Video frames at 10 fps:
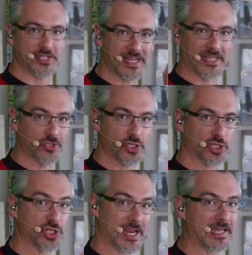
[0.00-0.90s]
it's
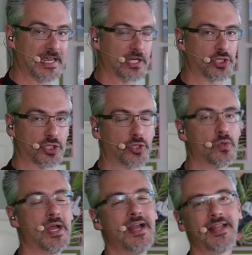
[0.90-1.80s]
shaking too.
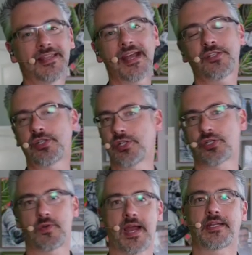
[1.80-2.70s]
That's
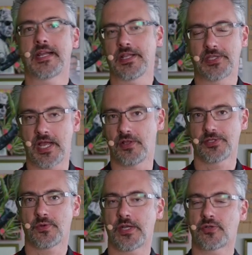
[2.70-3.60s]
distracting as hell.
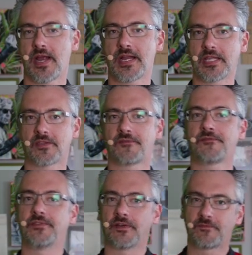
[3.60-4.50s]
So I try to get the,
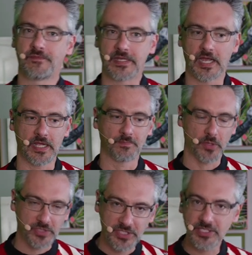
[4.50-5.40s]
the, the uh,
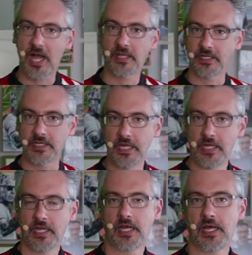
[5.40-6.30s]
most solid
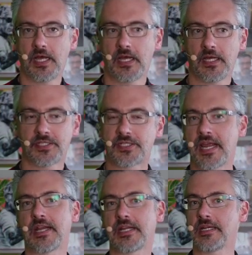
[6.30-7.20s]
uh,
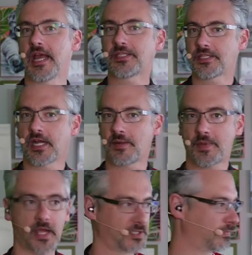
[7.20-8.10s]
standing desk that I
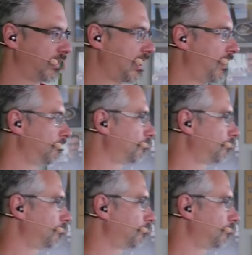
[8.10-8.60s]
possibly can.